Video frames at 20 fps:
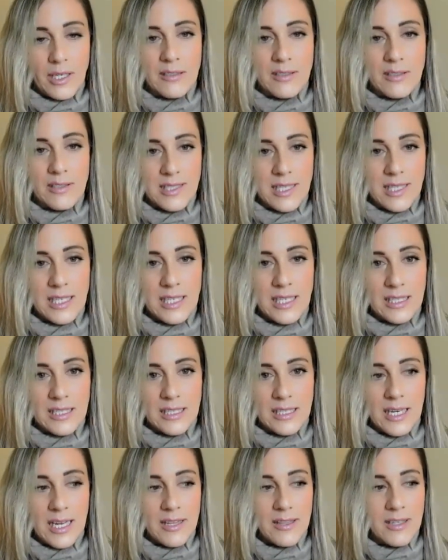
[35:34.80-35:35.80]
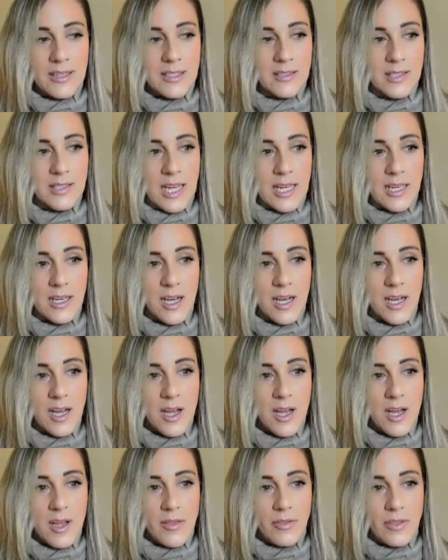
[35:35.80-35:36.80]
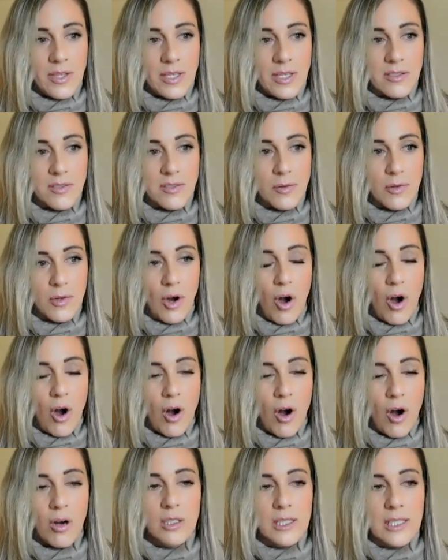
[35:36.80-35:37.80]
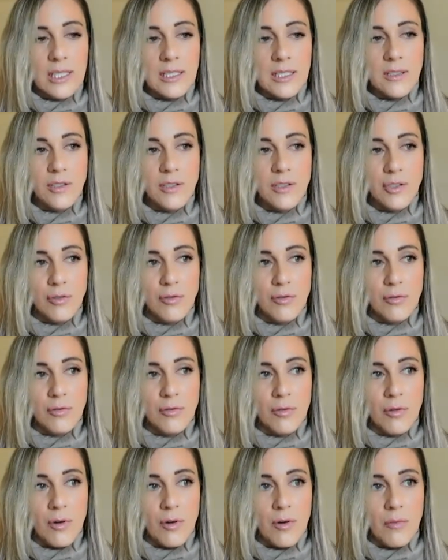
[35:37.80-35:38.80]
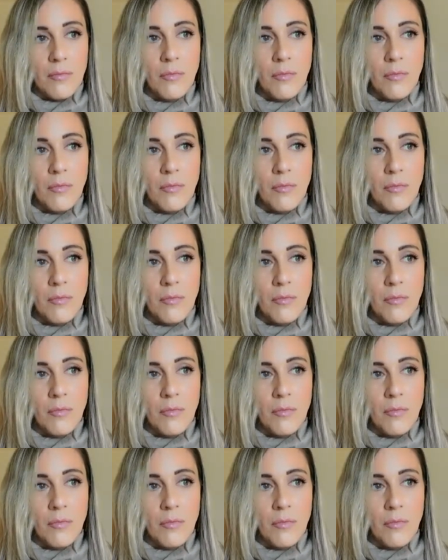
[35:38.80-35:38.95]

being seen and this calling to